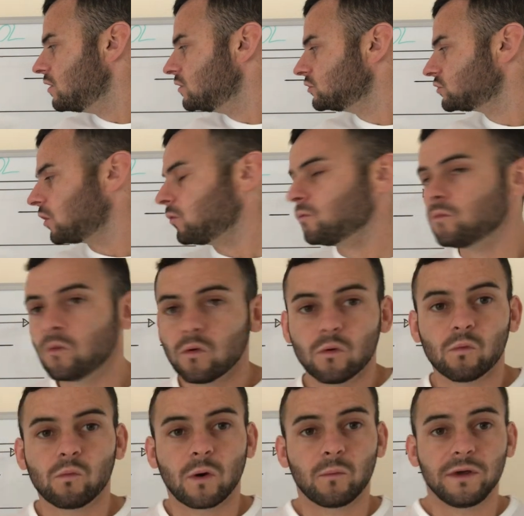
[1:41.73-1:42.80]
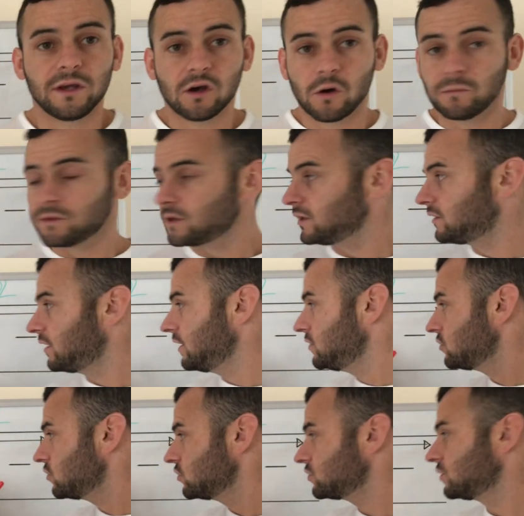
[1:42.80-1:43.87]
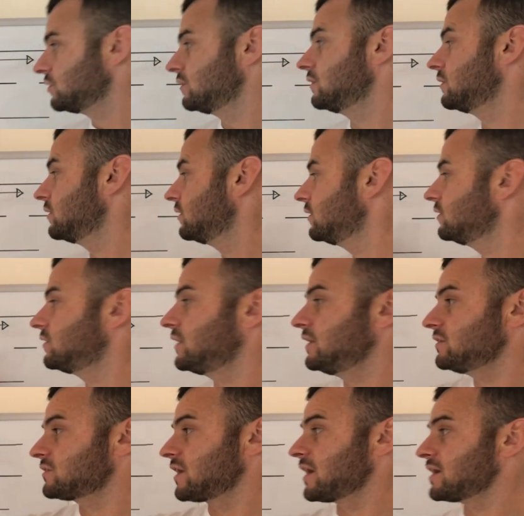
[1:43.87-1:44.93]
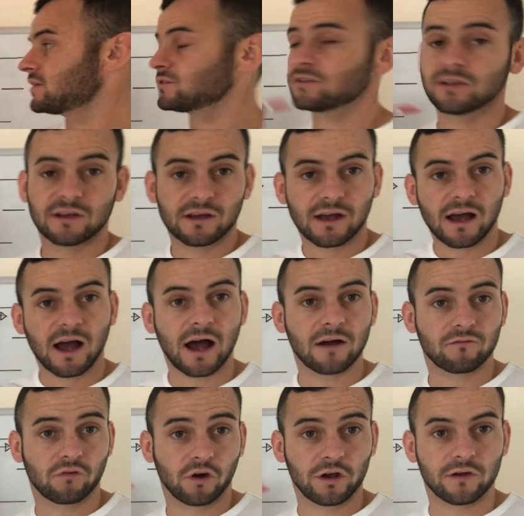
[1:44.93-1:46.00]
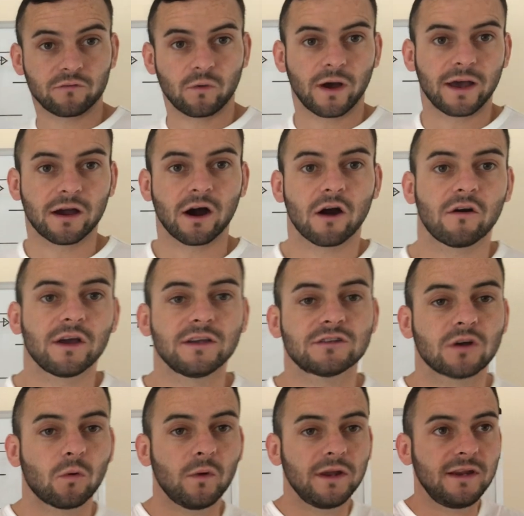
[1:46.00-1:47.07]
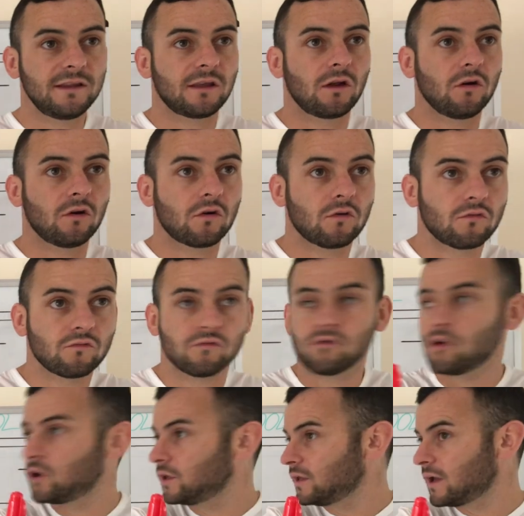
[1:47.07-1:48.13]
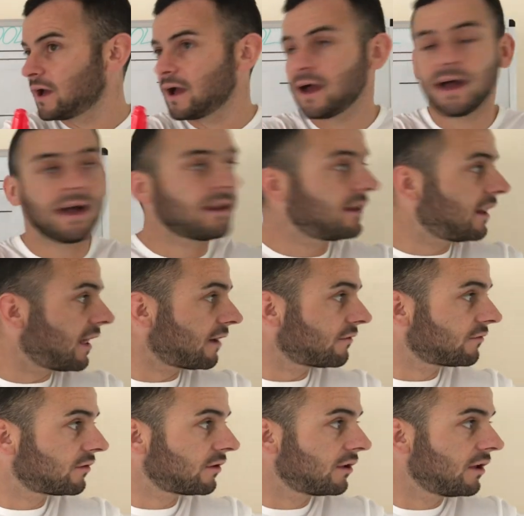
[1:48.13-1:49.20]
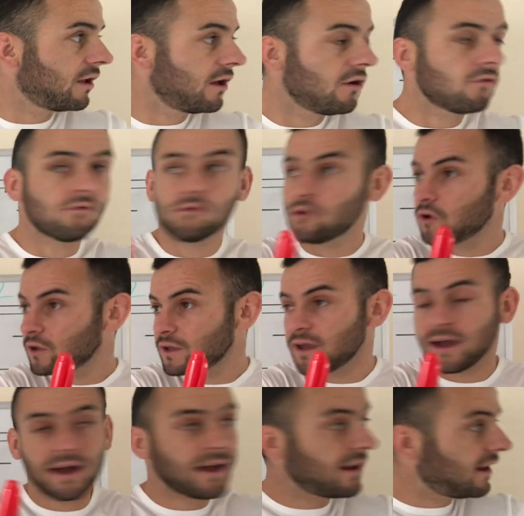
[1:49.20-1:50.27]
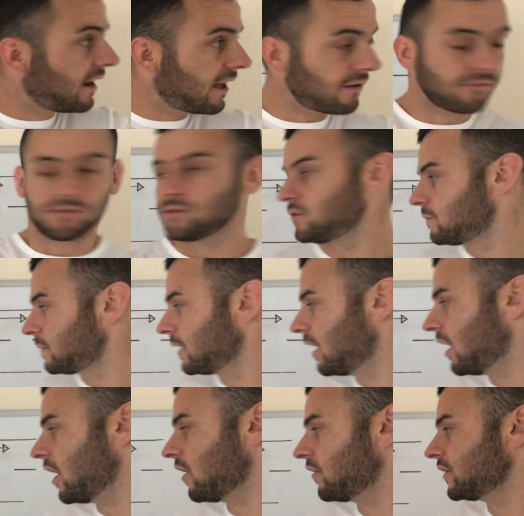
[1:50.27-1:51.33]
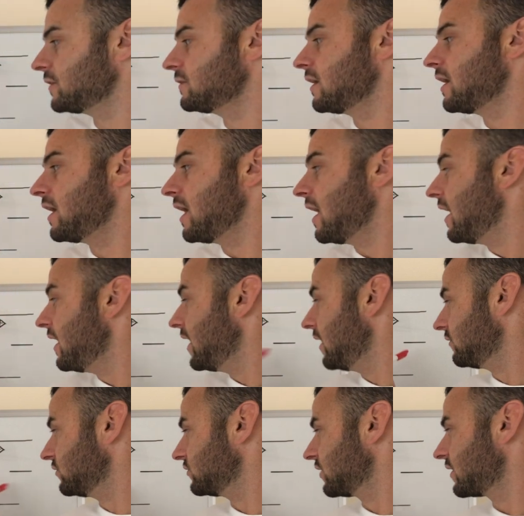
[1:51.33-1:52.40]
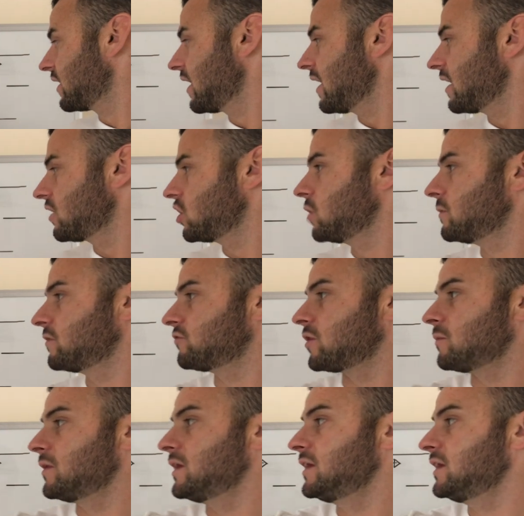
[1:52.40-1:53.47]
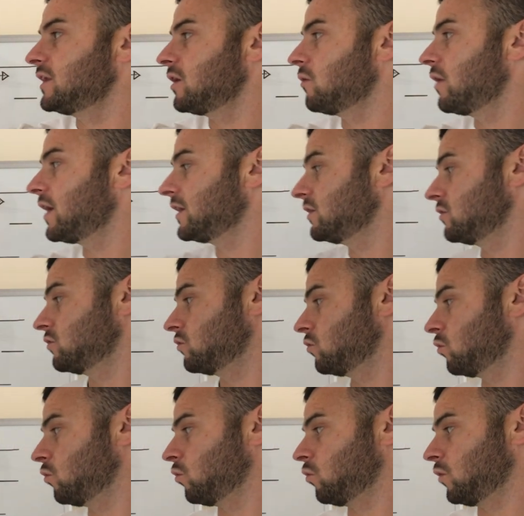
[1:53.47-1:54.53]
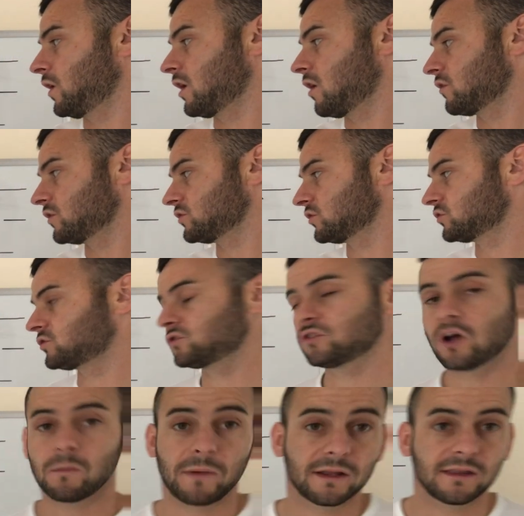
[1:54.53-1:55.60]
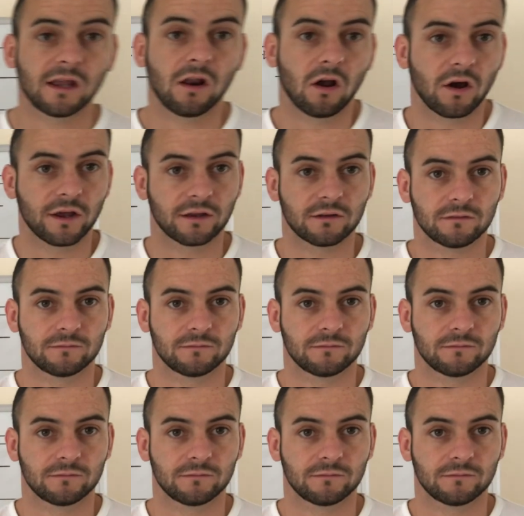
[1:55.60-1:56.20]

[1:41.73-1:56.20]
So when we come to the T-junction, these cars have right of way, alright? So we need to look right and left, right and left, alright? If there's a car coming from either way, we're going to just stop at the line.